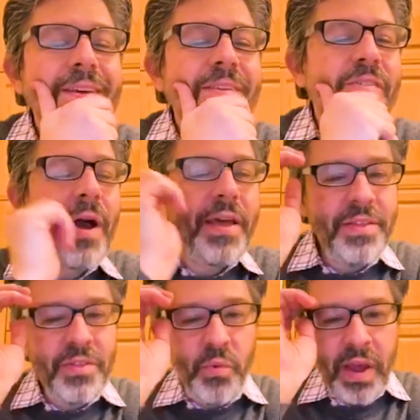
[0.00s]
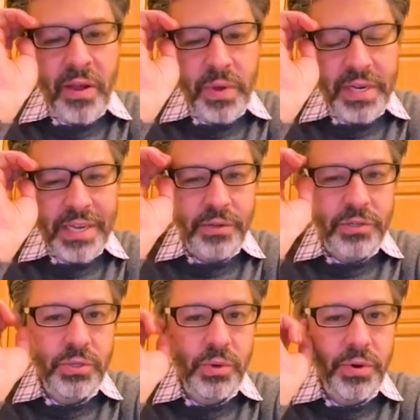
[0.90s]
So I think the way we tell
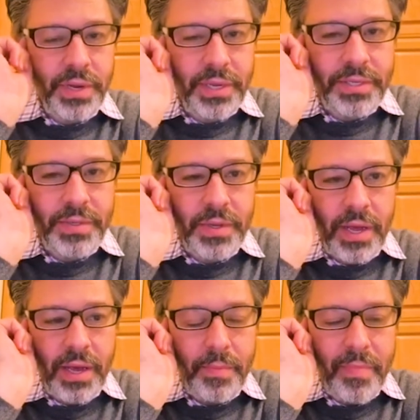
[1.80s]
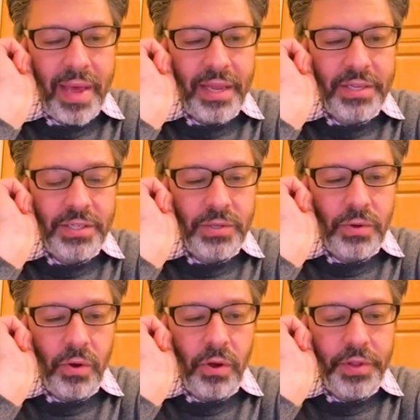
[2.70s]
stories makes
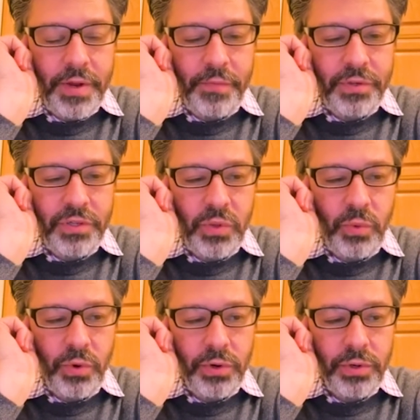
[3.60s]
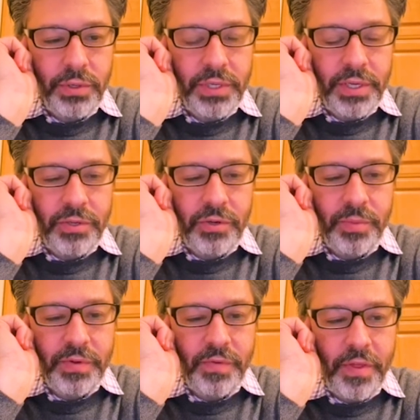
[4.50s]
all the difference in the world in
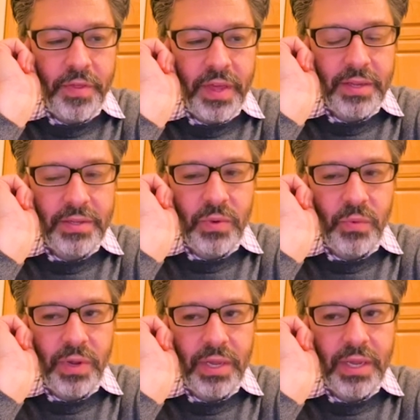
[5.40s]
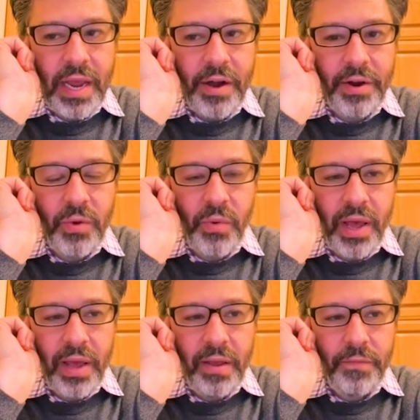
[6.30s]
terms of the things that we carry
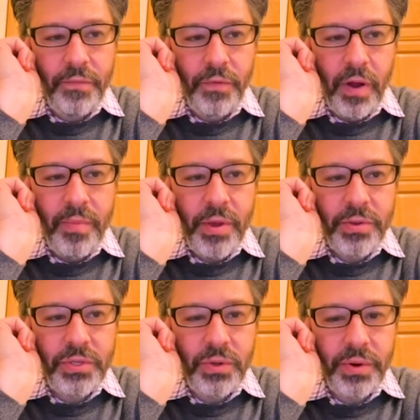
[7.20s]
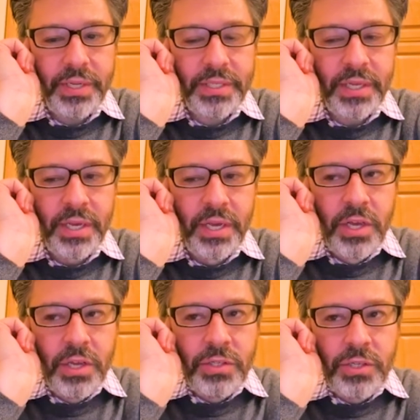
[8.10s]
away from those stories.
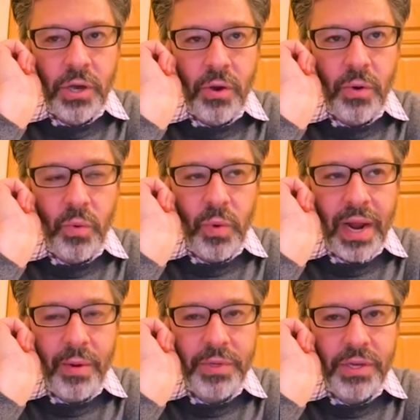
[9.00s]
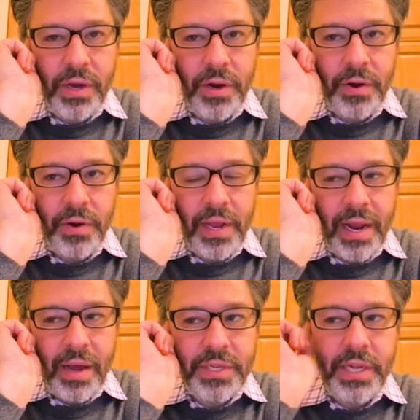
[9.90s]
So when I was younger and
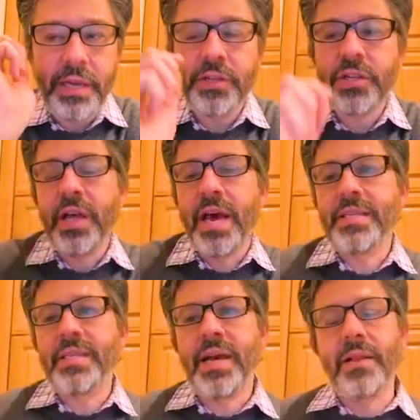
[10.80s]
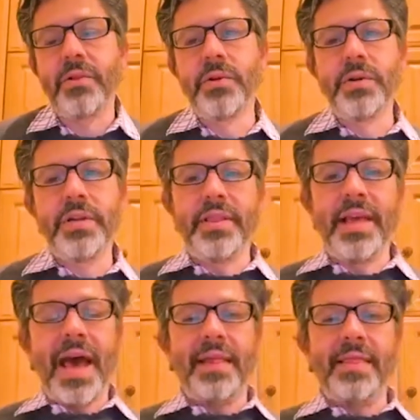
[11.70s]
I was in English class, I learned
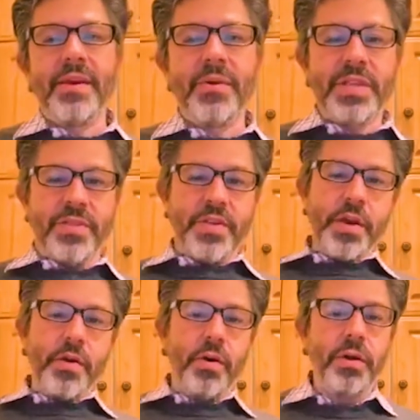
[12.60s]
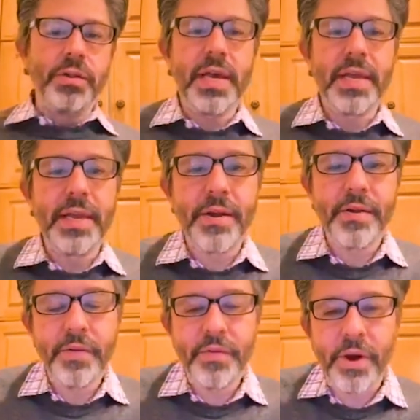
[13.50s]
that there was a thing called a
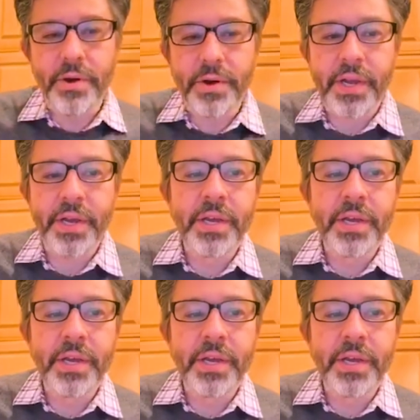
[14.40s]
narrative arc.